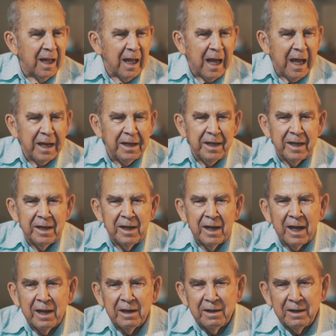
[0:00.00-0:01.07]
I did
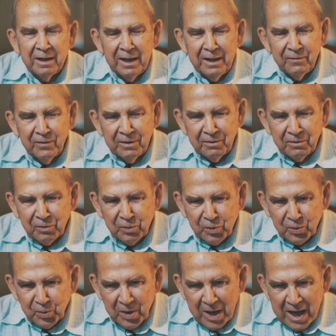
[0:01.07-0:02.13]
not even
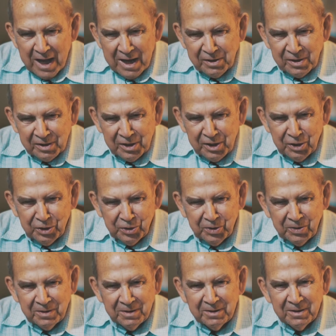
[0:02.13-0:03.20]
try to kiss
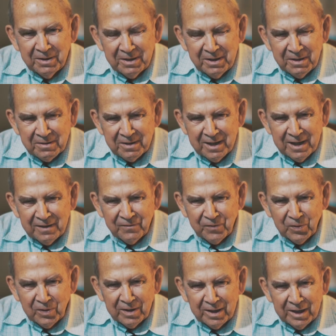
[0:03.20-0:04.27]
her or anything
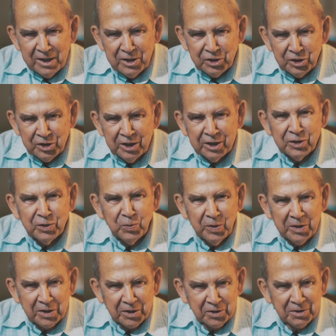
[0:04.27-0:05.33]
for at least 6
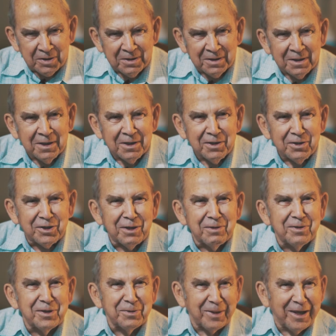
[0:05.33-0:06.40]
weeks. She
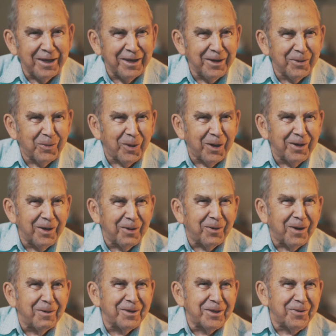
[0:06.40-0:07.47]
was beginning to wonder
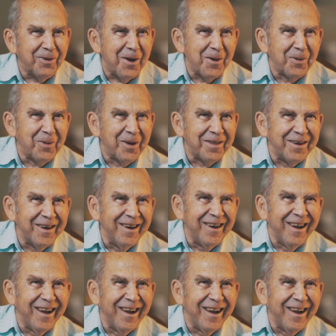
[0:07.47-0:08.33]
what was wrong with her.